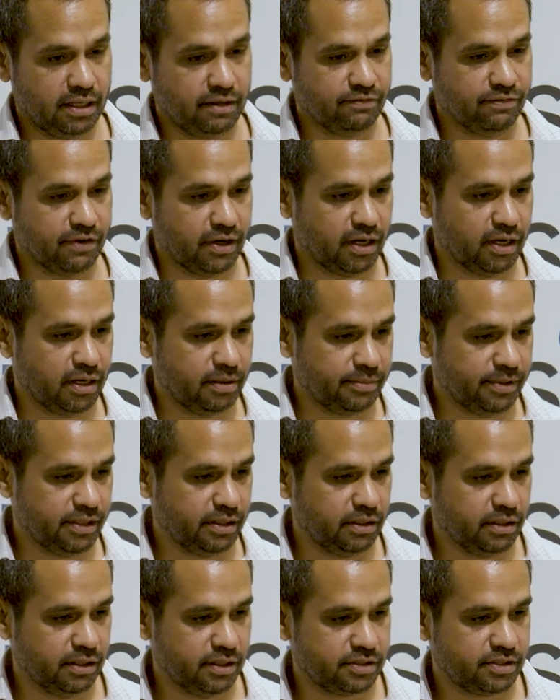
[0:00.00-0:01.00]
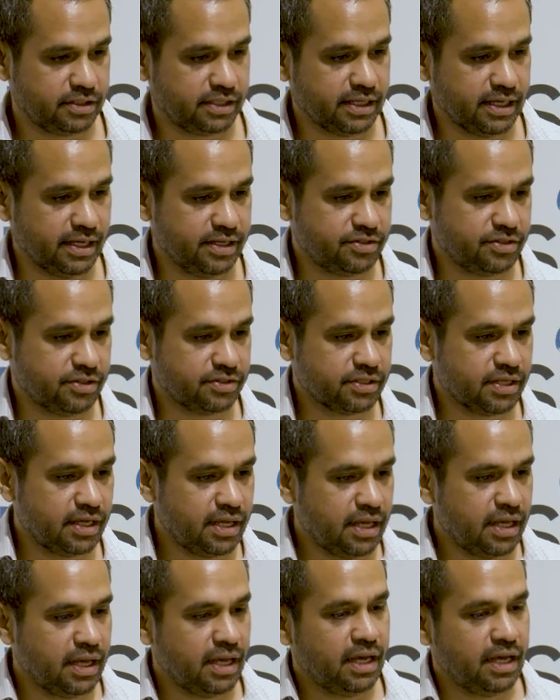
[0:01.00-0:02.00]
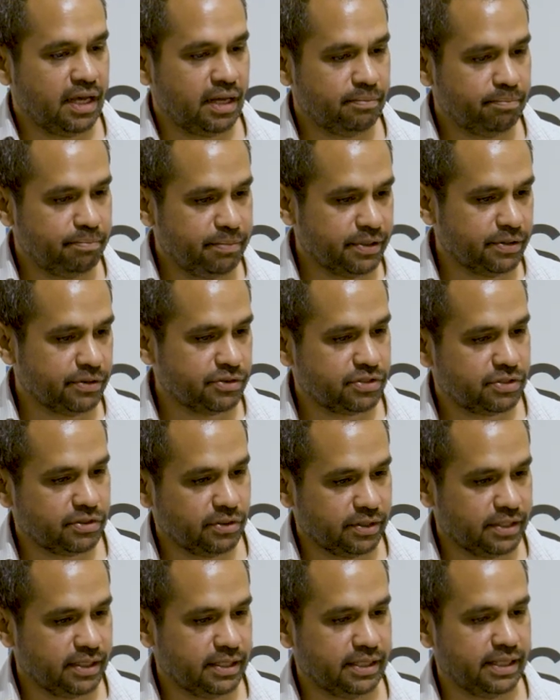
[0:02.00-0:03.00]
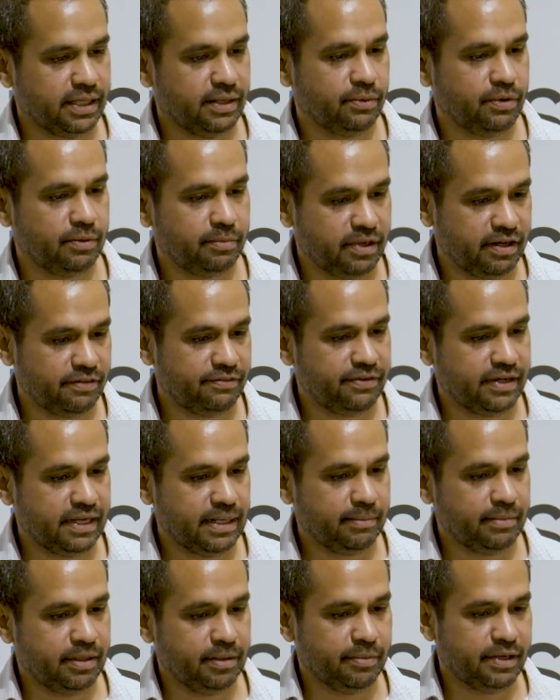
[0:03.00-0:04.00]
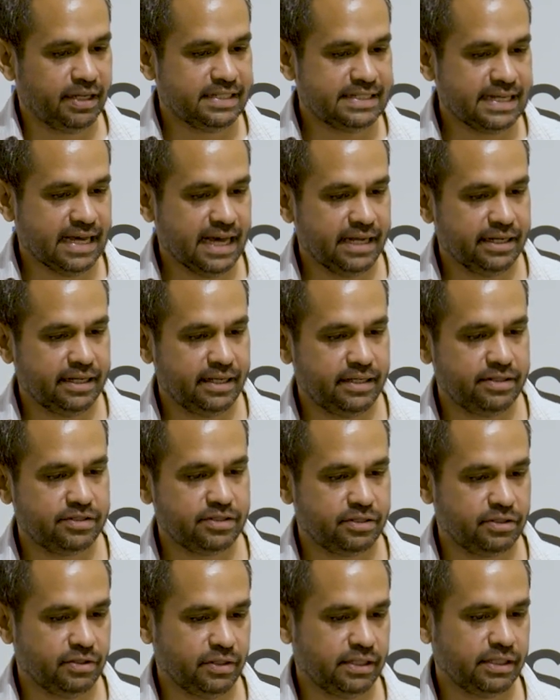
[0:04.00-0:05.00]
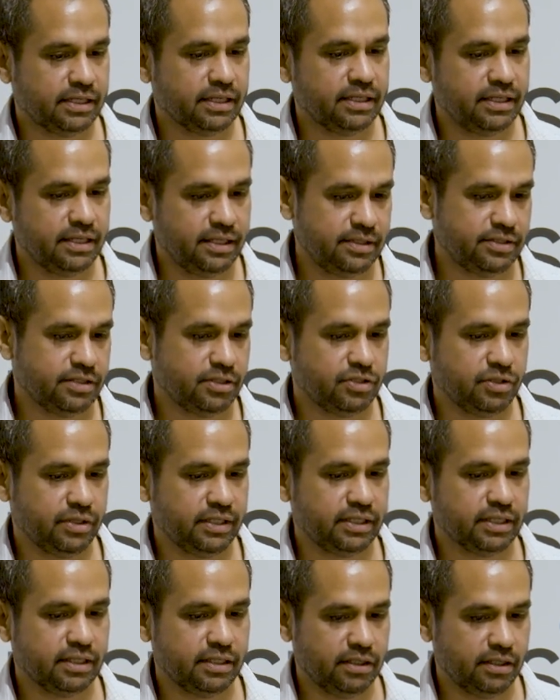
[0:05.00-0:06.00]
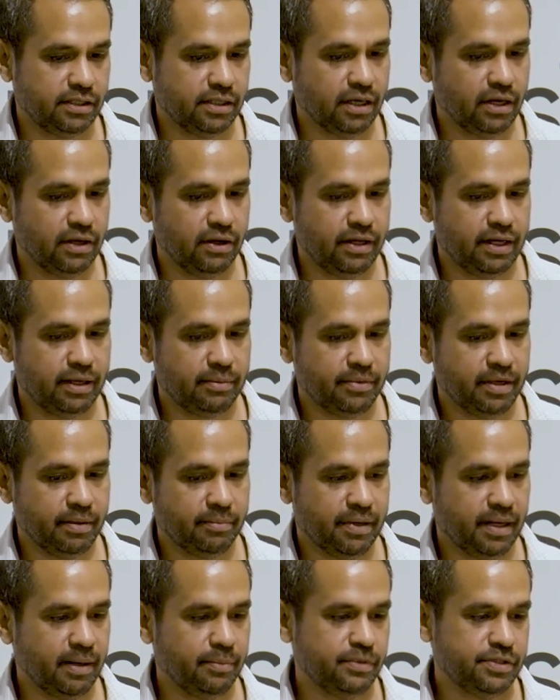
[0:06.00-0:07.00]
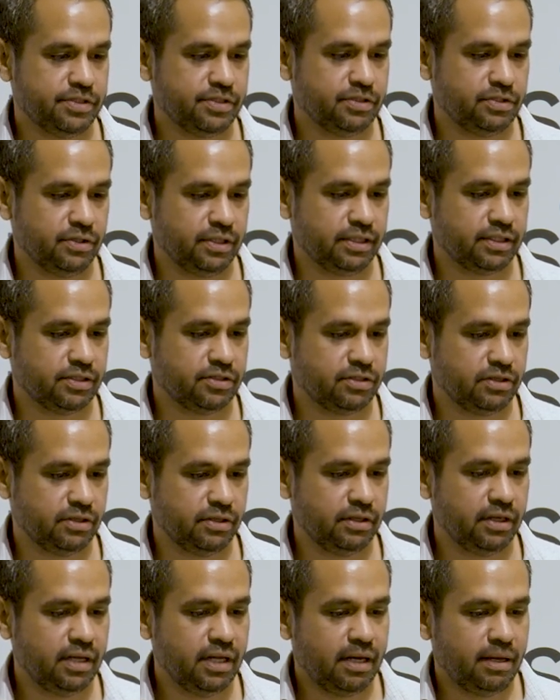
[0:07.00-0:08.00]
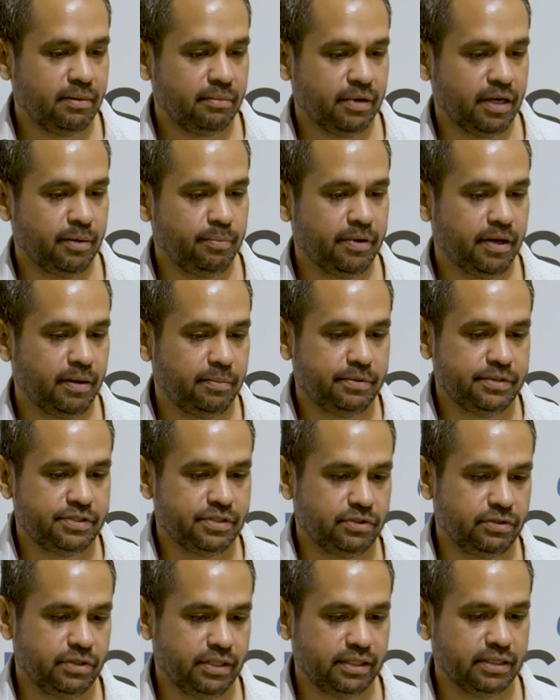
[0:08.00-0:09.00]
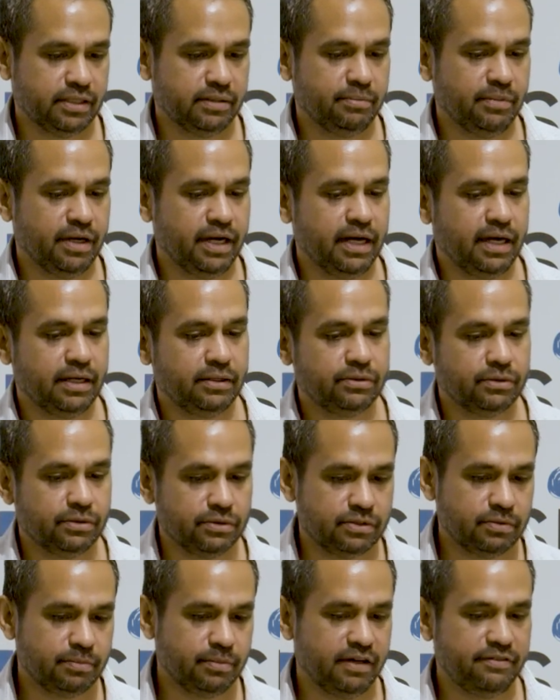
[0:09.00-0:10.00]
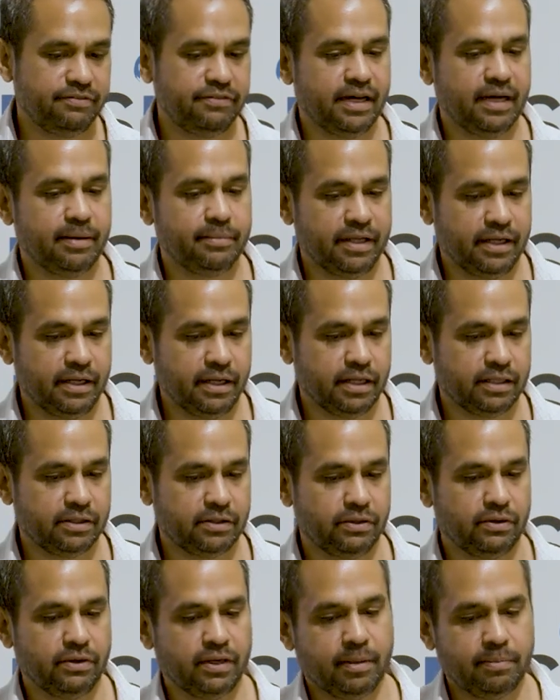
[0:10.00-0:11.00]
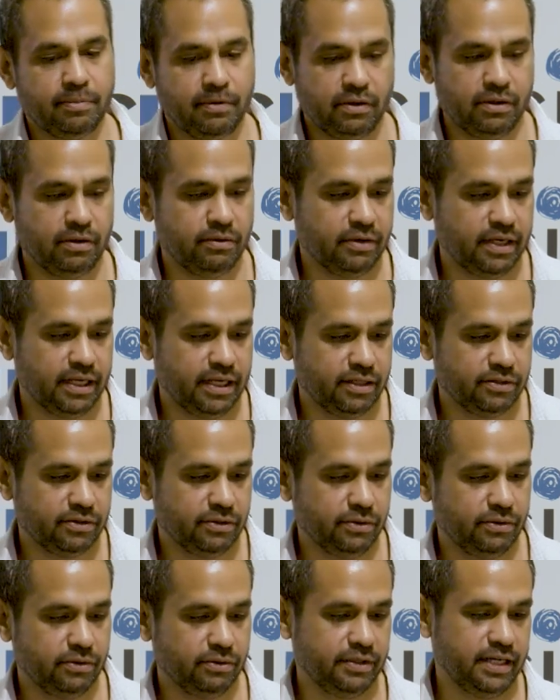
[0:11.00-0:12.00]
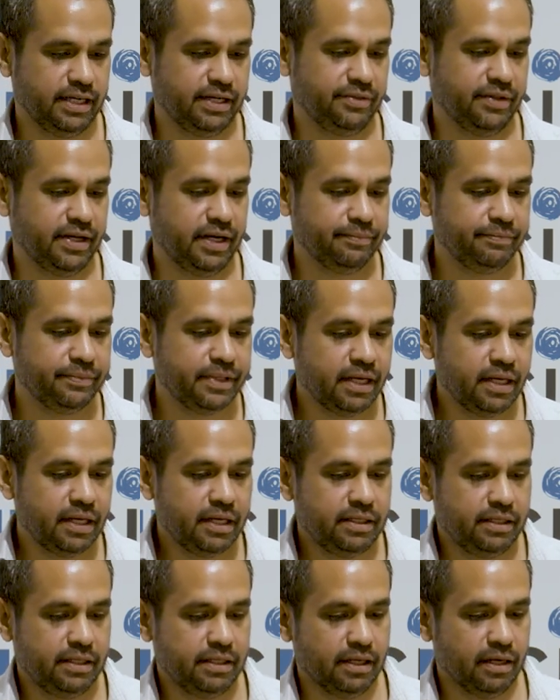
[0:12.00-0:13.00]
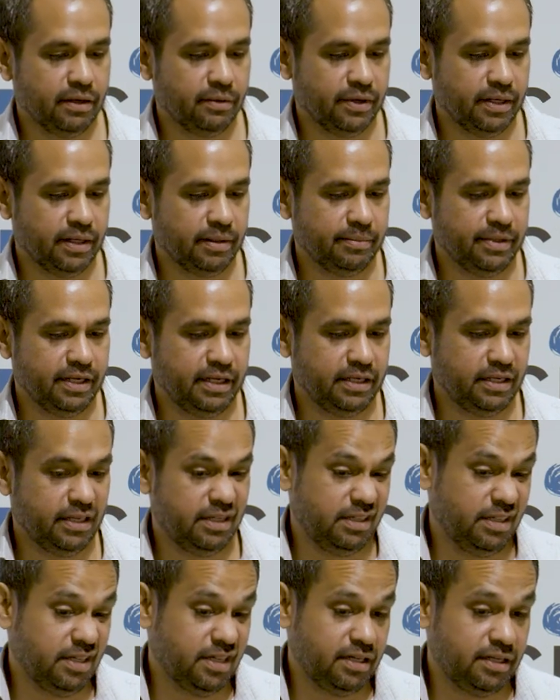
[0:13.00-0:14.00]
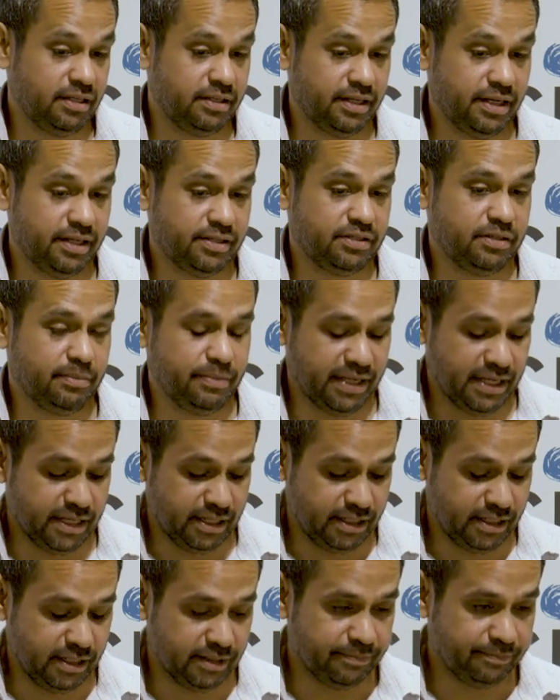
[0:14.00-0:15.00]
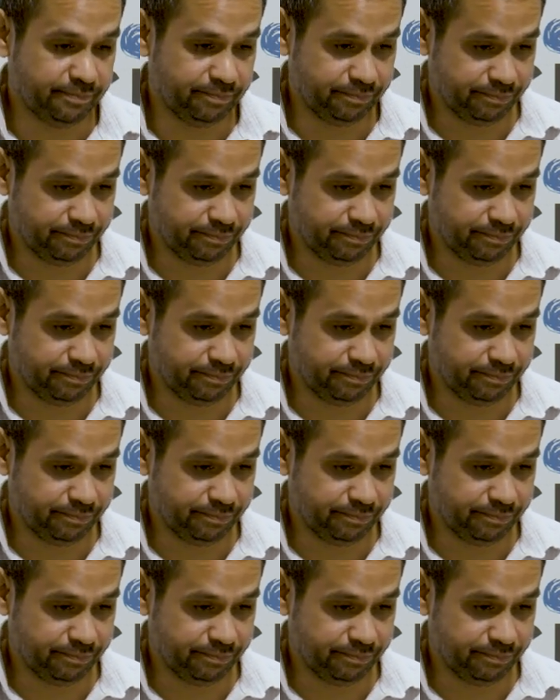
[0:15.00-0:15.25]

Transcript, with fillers: environment in lots of cases. And Bill's talking there, well, my family, my dad, he's a drinker, he's a drinker, you know, and my mum was a drinker too. My pop was a drinker, my uncles, my family. I grew up all around, all around that. You know what I mean? And yeah, that's about it.